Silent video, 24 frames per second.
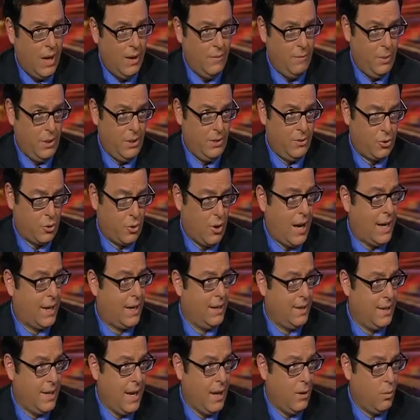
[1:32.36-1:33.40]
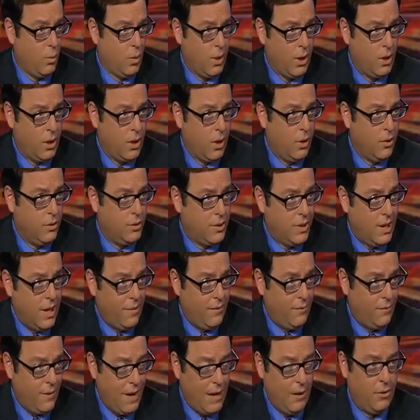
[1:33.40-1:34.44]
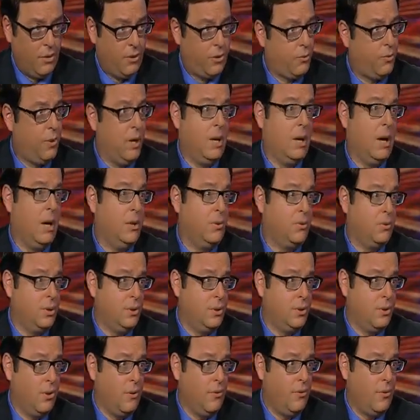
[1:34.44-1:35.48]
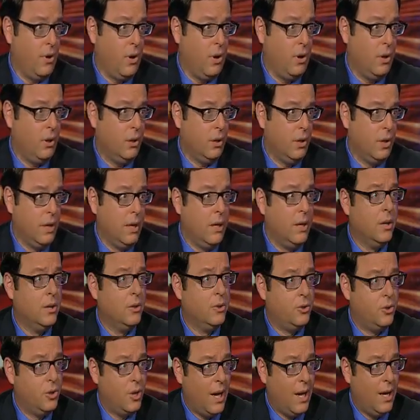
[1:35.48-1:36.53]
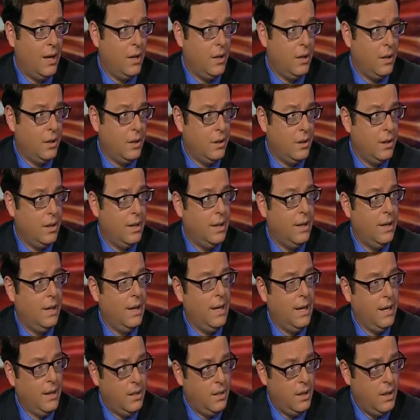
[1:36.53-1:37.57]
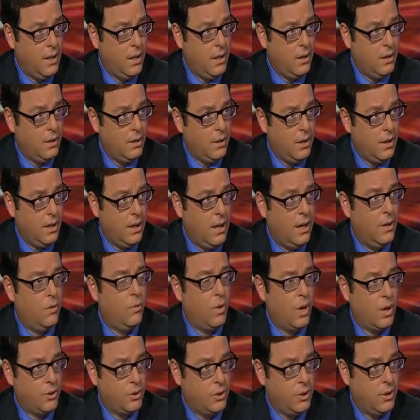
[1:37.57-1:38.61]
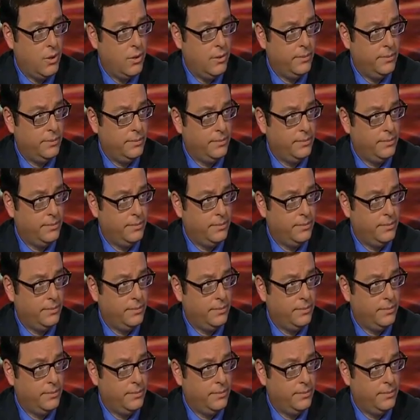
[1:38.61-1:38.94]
I've been tracking down where it goes, and I've found 3 countries so far: China, India, and Russia.